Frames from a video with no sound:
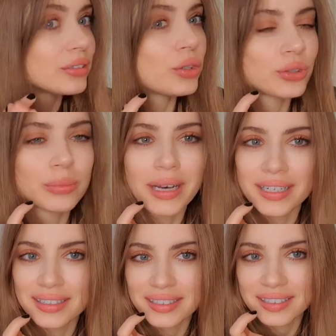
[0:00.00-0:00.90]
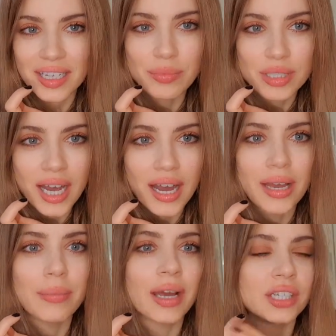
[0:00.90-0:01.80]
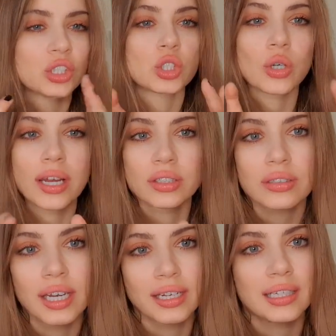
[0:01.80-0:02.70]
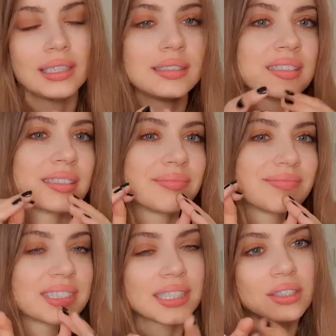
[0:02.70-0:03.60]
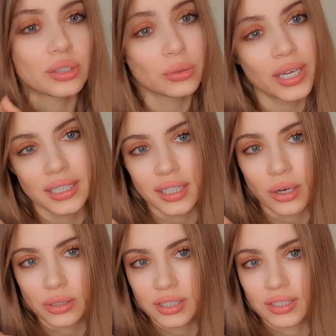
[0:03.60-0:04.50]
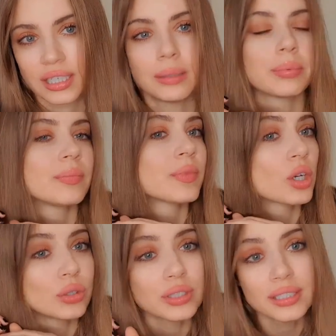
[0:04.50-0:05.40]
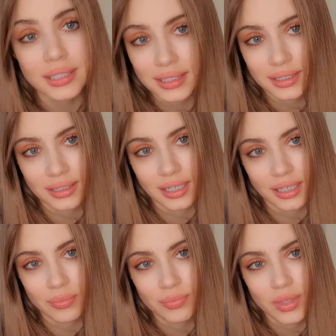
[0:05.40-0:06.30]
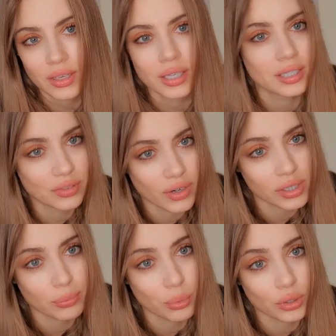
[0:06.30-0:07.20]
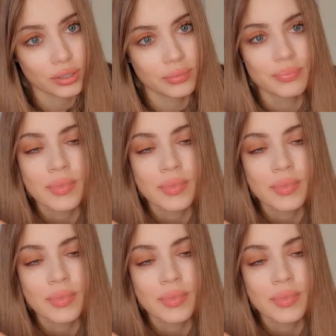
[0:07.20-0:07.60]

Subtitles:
go to bed at the same time, and try to get at least 6 to 8 hours of sleep consistently. It's very important.